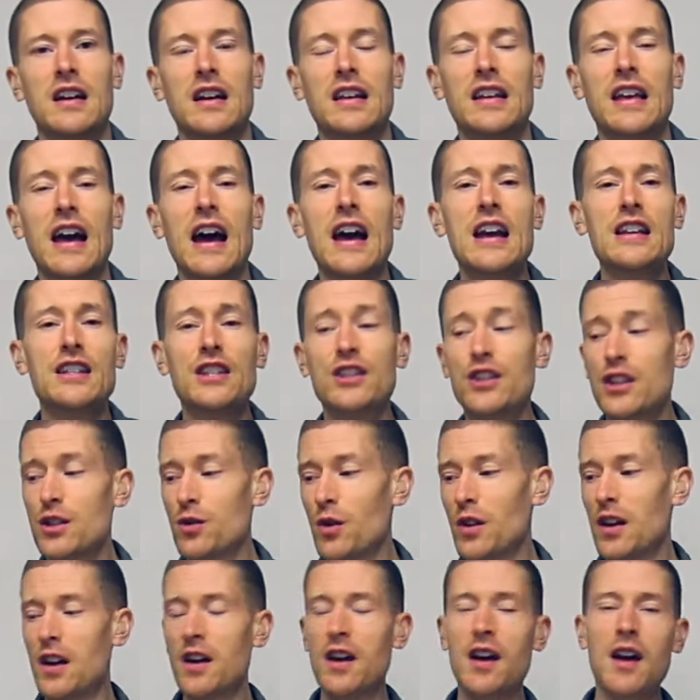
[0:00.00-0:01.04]
Okay, so you just
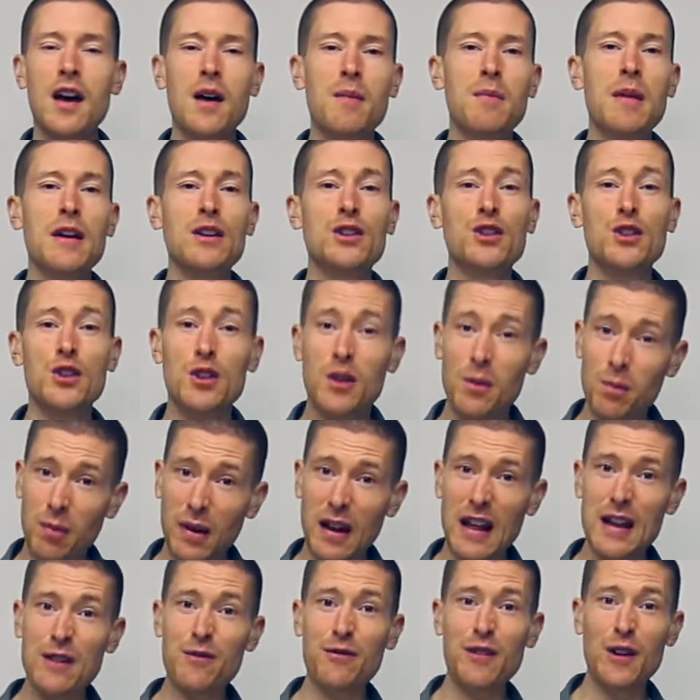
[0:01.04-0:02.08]
want to make sure you can
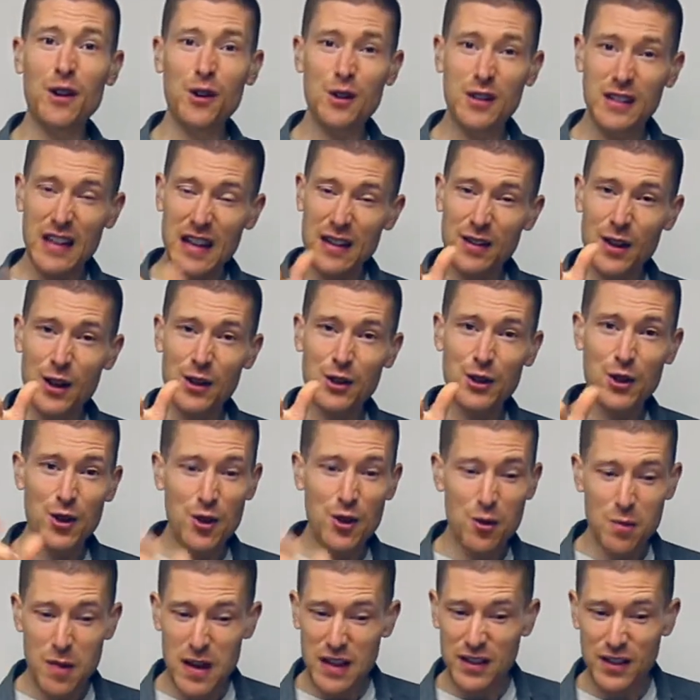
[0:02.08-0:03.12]
play fills in those 2
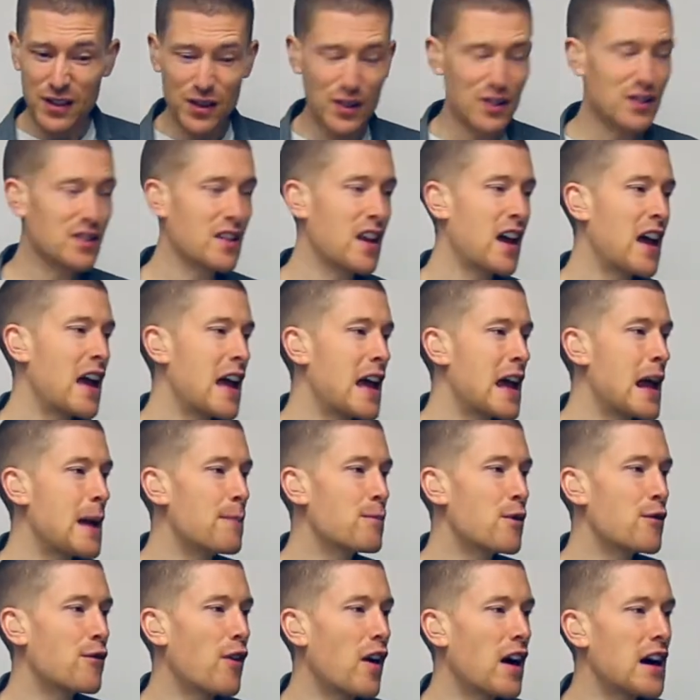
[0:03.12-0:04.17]
beats, just
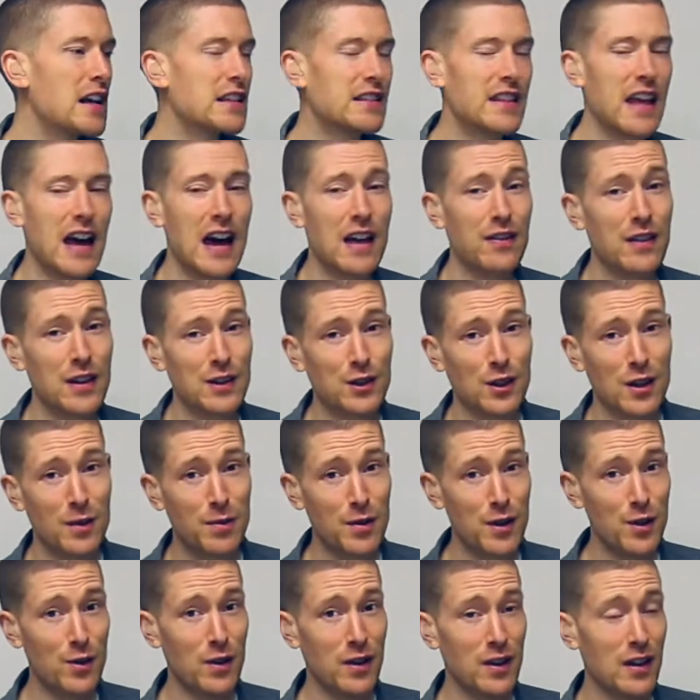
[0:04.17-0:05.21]
improvise that, and that's going to put
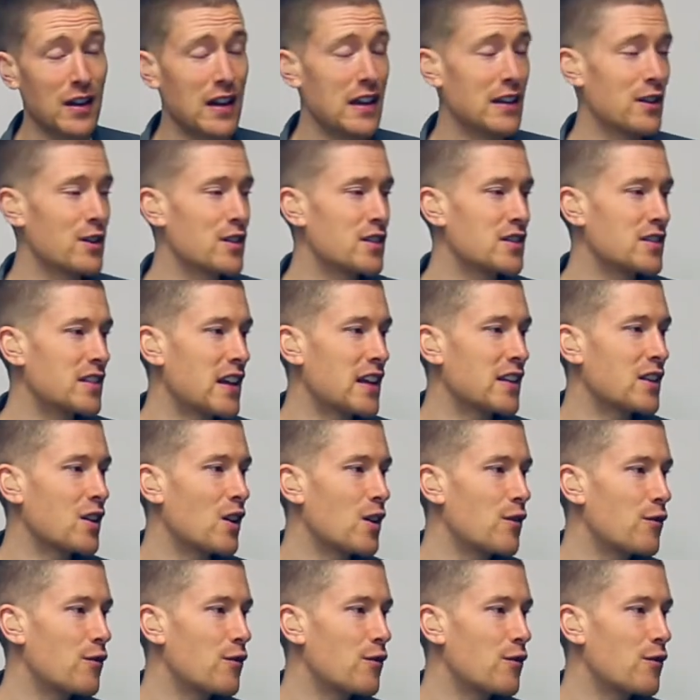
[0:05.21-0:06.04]
you in good stead going